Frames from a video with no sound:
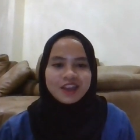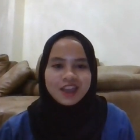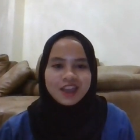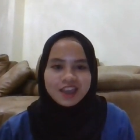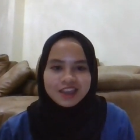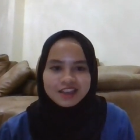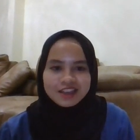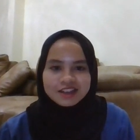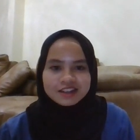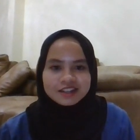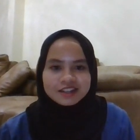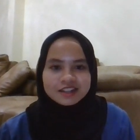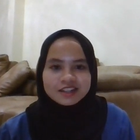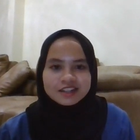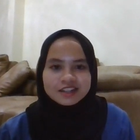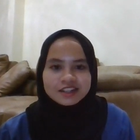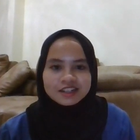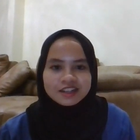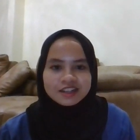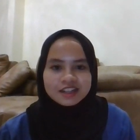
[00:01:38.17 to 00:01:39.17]
Okay,
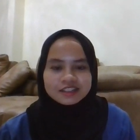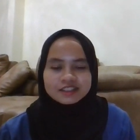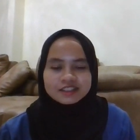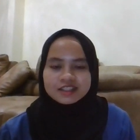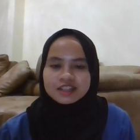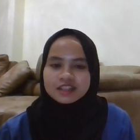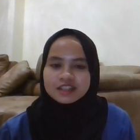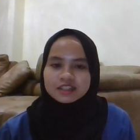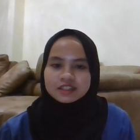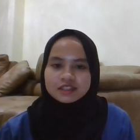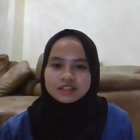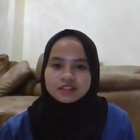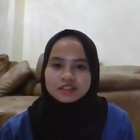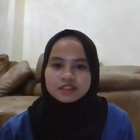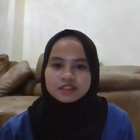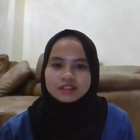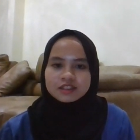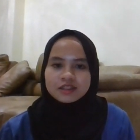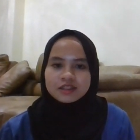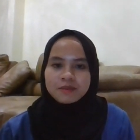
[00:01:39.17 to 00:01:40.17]
next
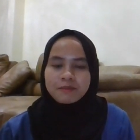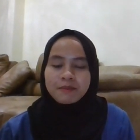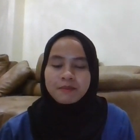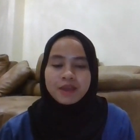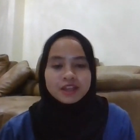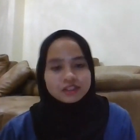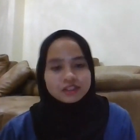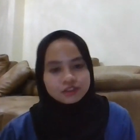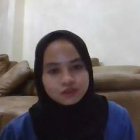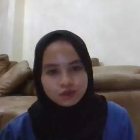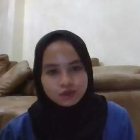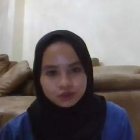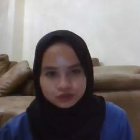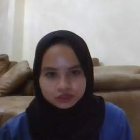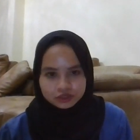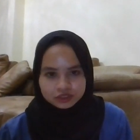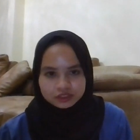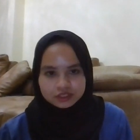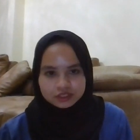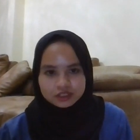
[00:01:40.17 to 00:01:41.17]
is the
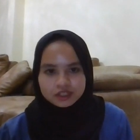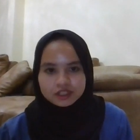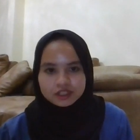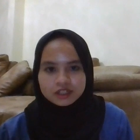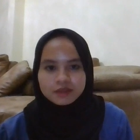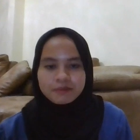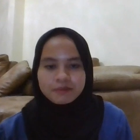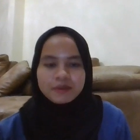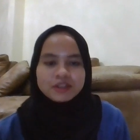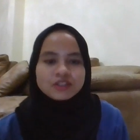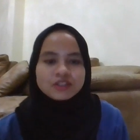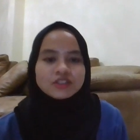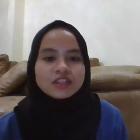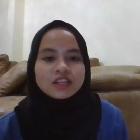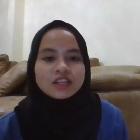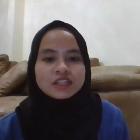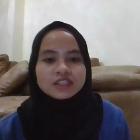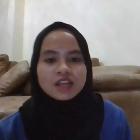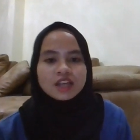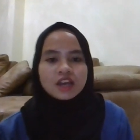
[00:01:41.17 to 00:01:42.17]
method. The method
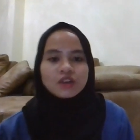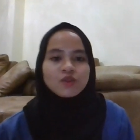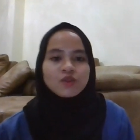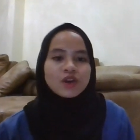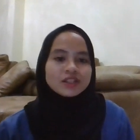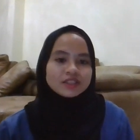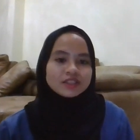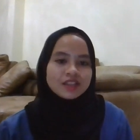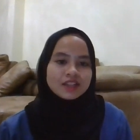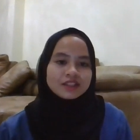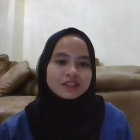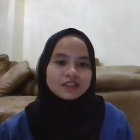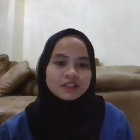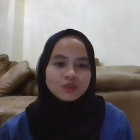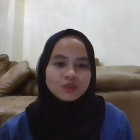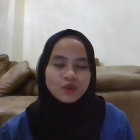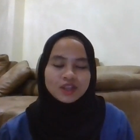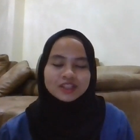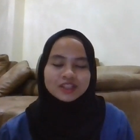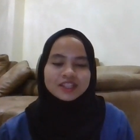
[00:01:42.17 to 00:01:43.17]
is a
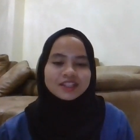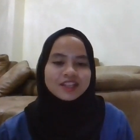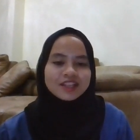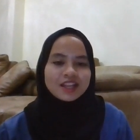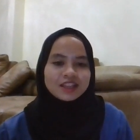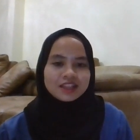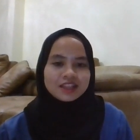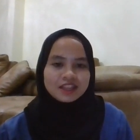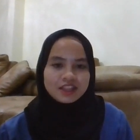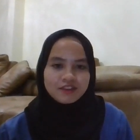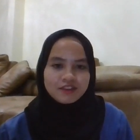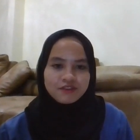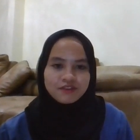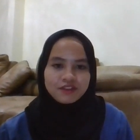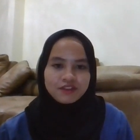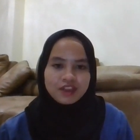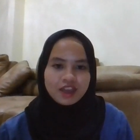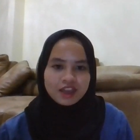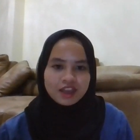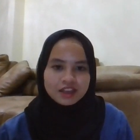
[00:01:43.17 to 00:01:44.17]
quantitative
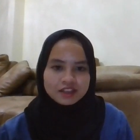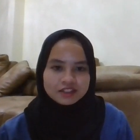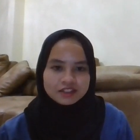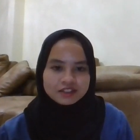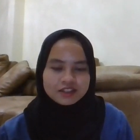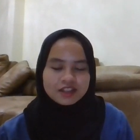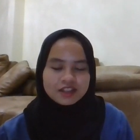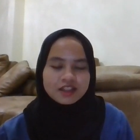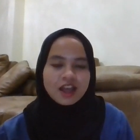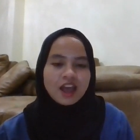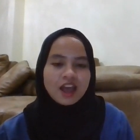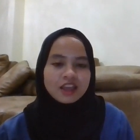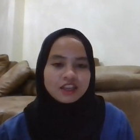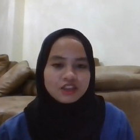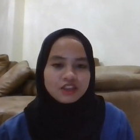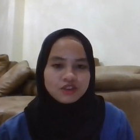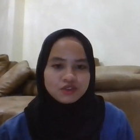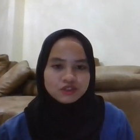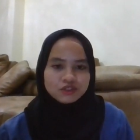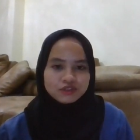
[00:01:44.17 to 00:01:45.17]
case that I
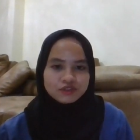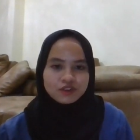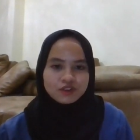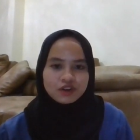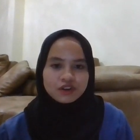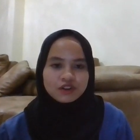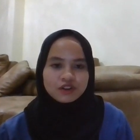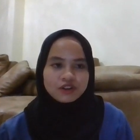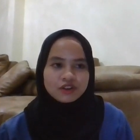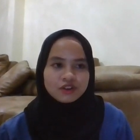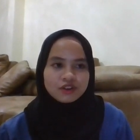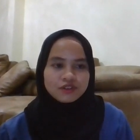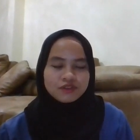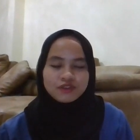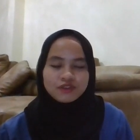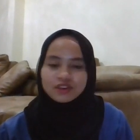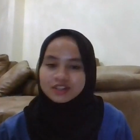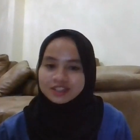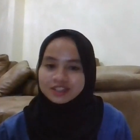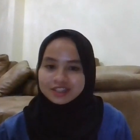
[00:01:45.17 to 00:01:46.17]
use for
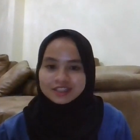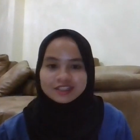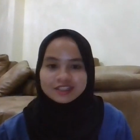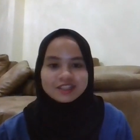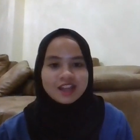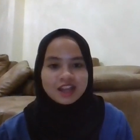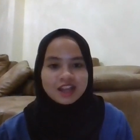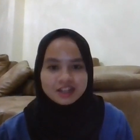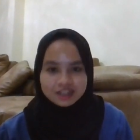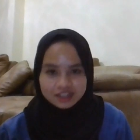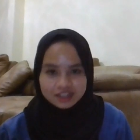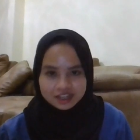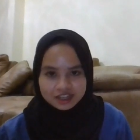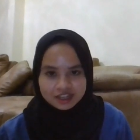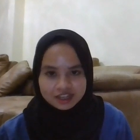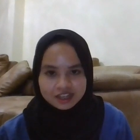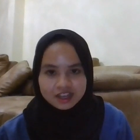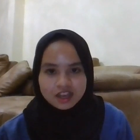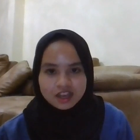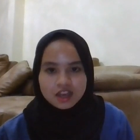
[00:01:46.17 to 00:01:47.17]
this study.